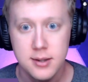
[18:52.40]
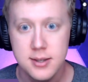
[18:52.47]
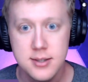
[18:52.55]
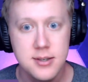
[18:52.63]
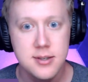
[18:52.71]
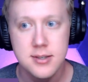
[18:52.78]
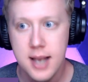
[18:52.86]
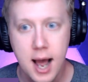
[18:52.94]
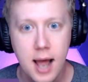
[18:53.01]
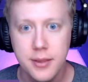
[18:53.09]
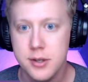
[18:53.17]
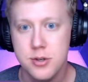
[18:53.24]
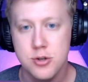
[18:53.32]
This is
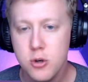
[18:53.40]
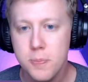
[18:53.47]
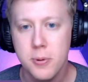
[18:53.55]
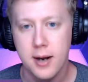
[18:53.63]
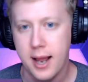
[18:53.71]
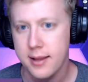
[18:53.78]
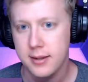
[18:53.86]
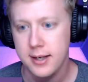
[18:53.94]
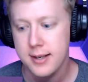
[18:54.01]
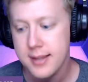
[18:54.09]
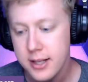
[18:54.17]
not the super athlete.